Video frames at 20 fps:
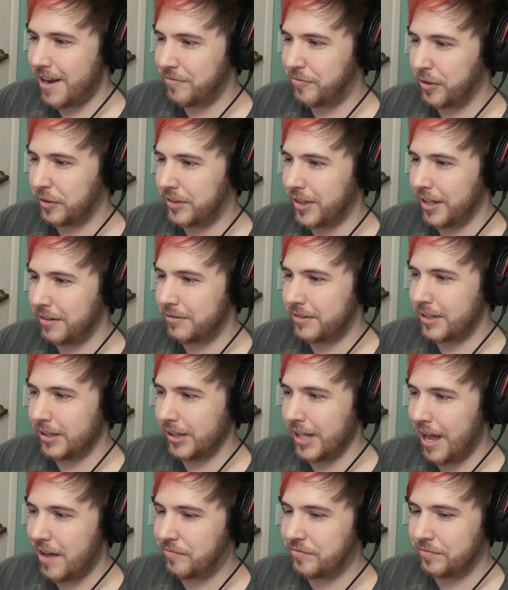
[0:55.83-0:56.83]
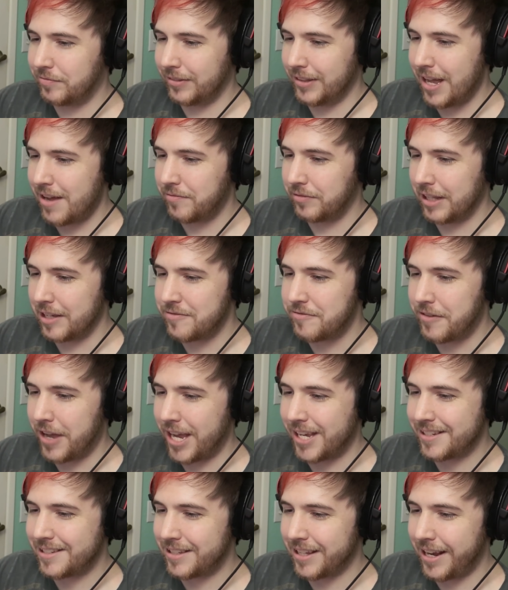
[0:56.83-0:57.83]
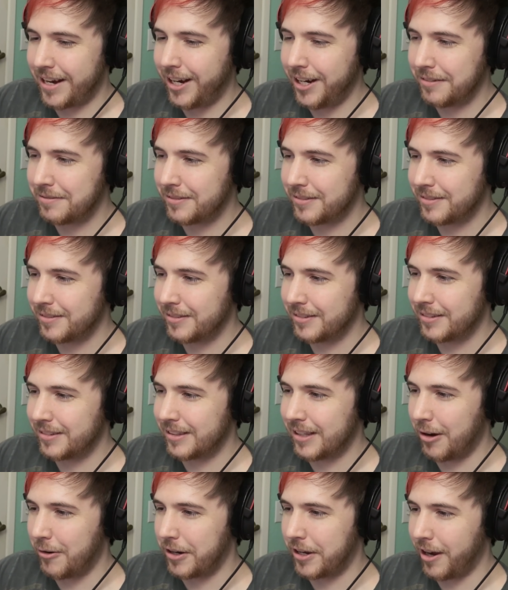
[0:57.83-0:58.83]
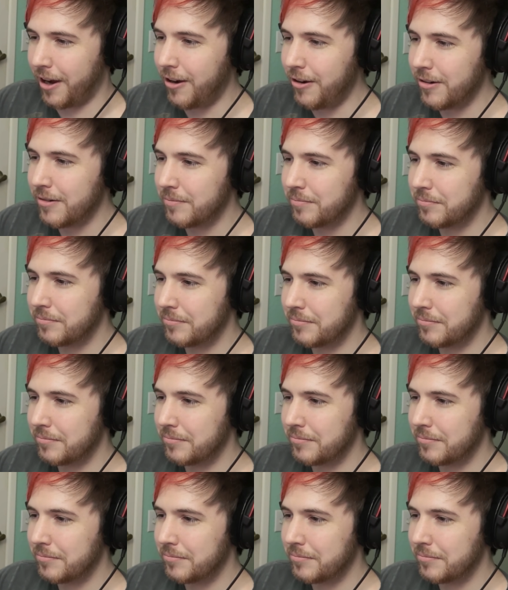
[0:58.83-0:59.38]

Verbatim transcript: off with a love, lovely face there. There we go.